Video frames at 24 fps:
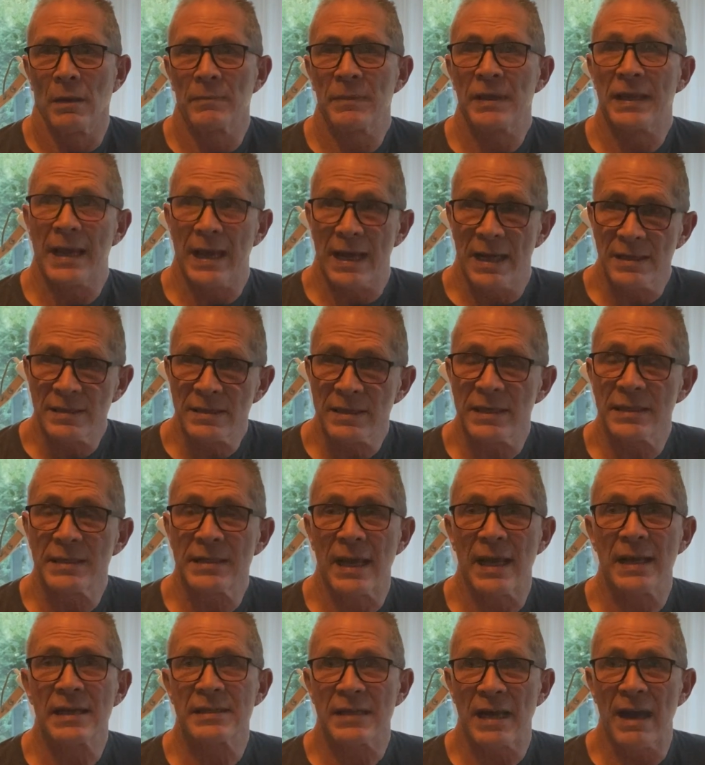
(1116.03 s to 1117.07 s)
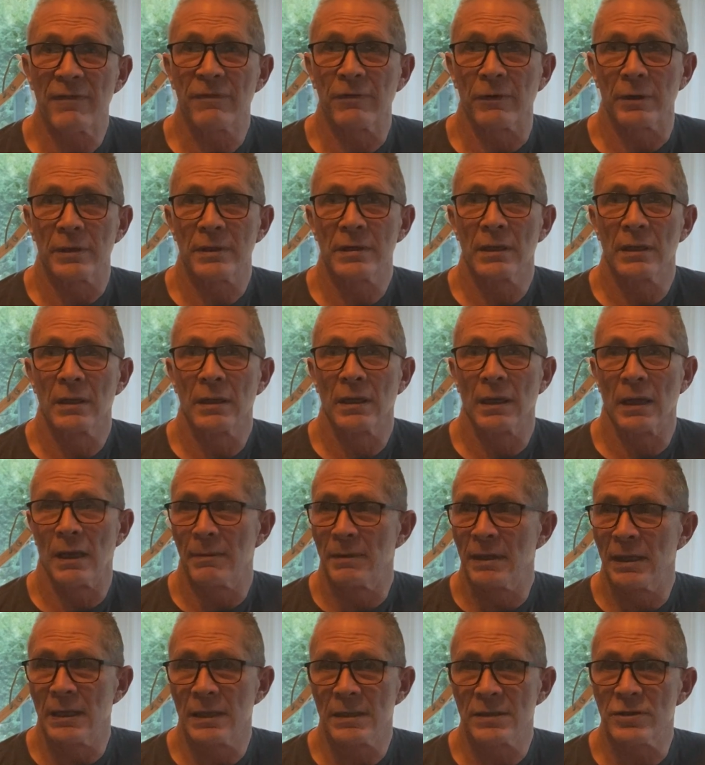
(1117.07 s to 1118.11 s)
Yes, it takes effort.
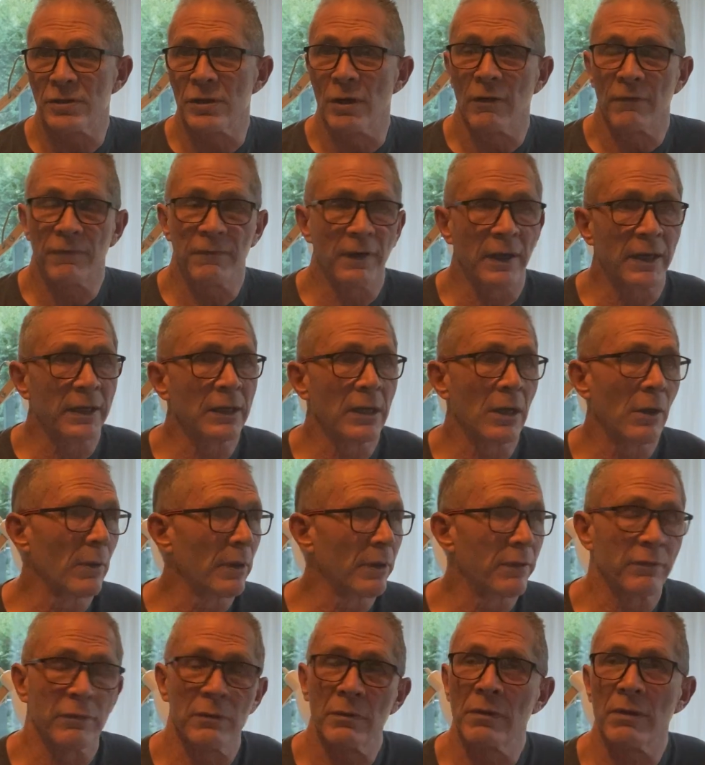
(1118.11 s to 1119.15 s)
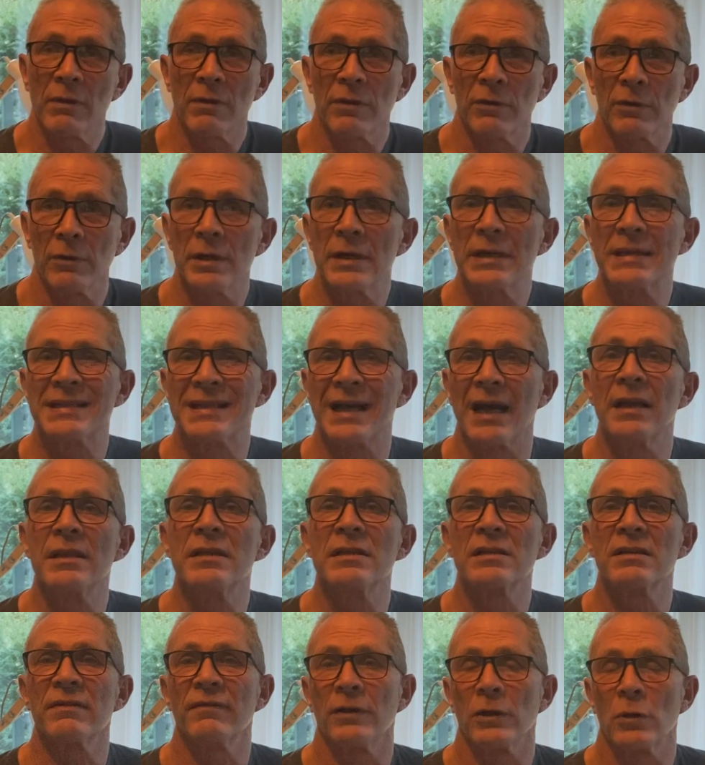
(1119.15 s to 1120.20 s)
It's no fun going through the 30
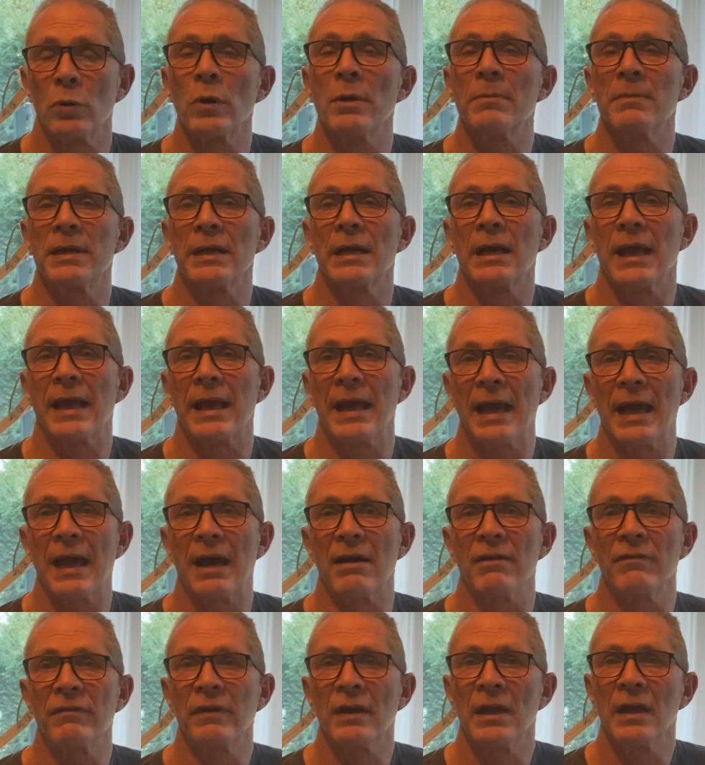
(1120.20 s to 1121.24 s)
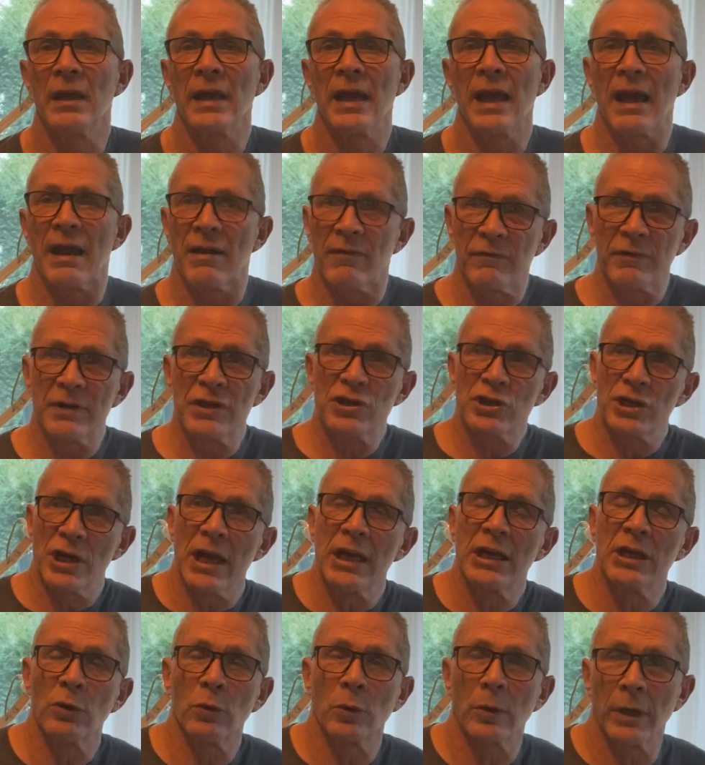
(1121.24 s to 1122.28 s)
tons of equipment I have every
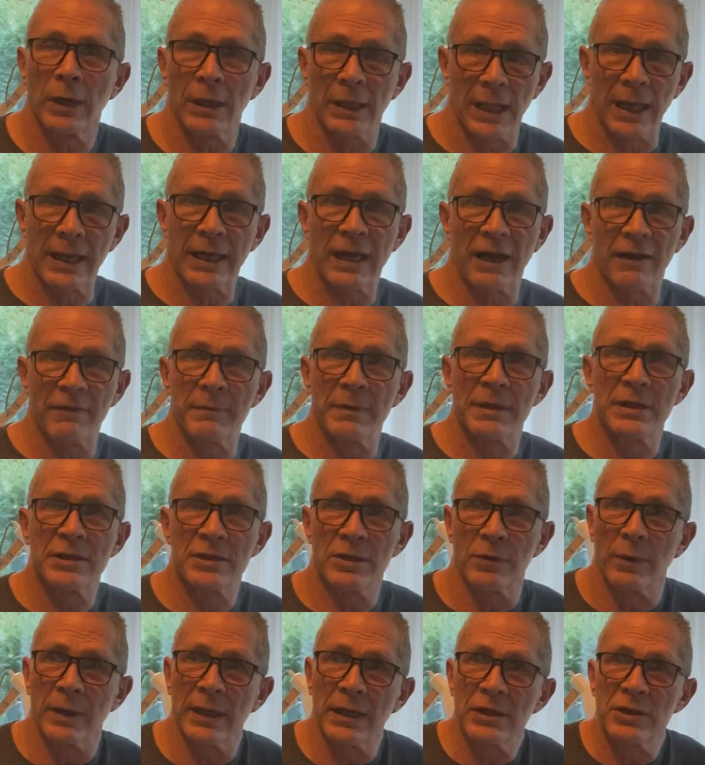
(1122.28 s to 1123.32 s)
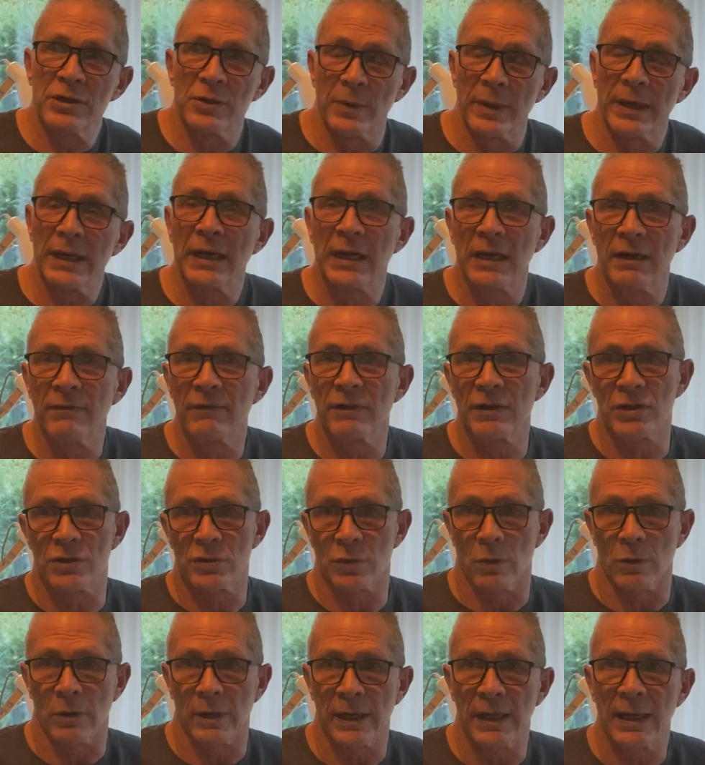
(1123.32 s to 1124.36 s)
January, like I've been doing an
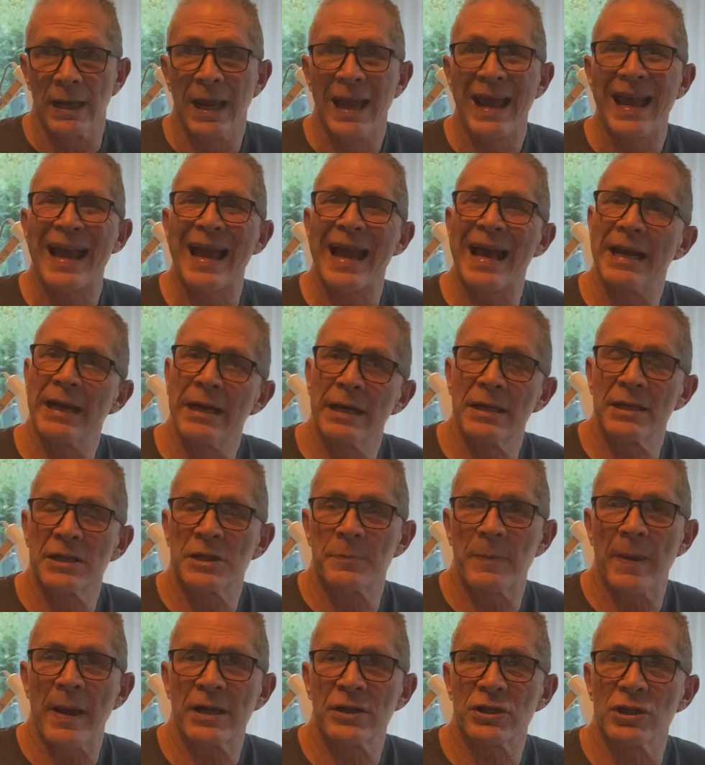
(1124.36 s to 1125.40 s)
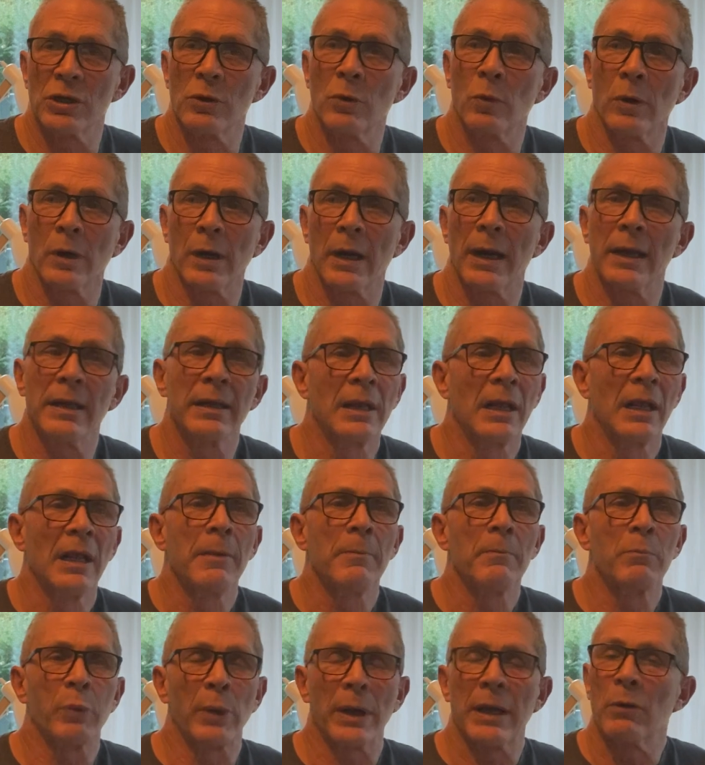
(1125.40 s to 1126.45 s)
inventory and an inspection where I
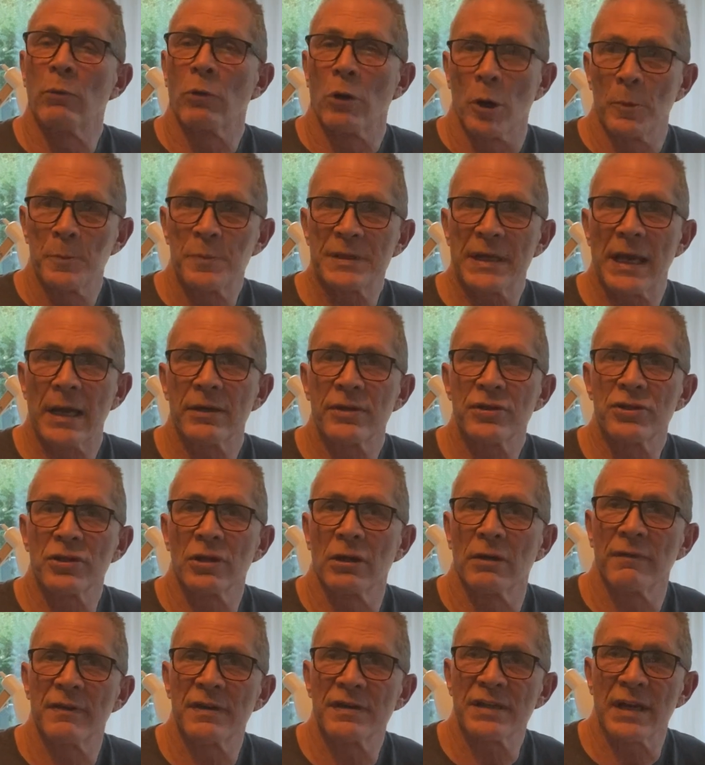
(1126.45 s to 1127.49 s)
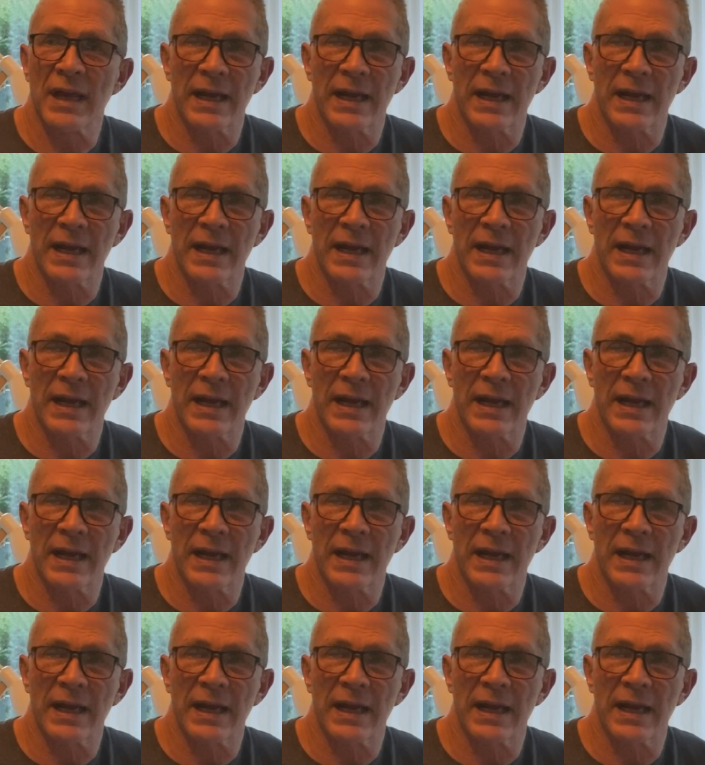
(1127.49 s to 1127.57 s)
bring ropes out of service.